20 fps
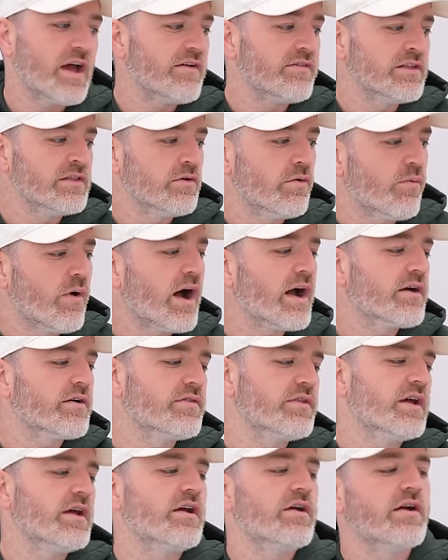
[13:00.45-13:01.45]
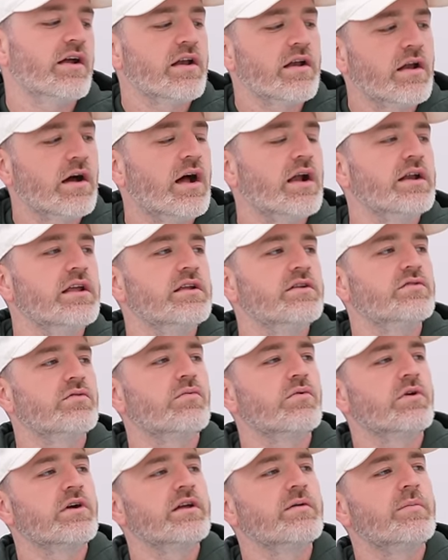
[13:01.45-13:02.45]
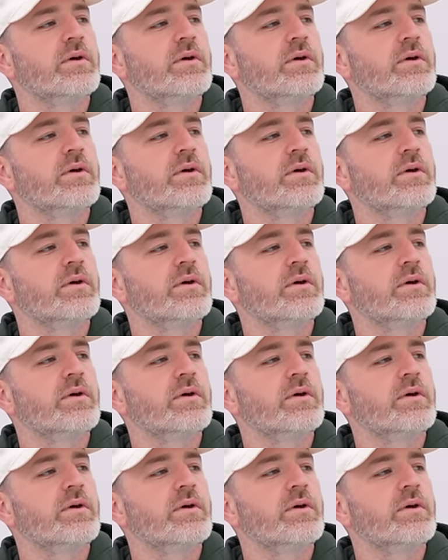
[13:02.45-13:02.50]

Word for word: having the wire there and not needing to worry